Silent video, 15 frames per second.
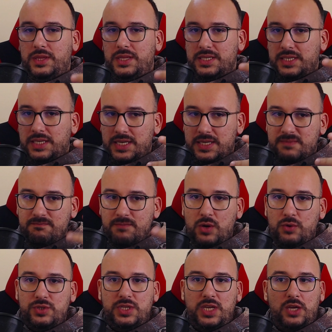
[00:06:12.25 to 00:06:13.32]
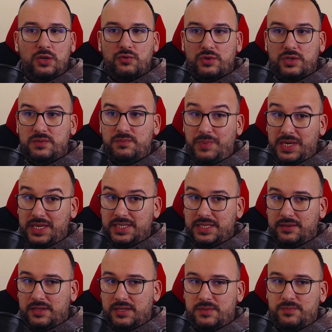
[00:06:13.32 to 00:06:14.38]
is his most dangerous piece
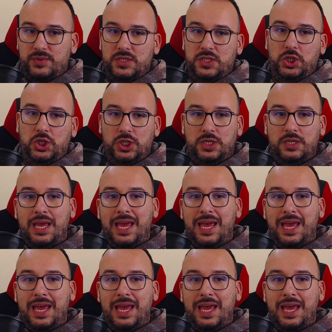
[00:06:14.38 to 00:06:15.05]
in this position?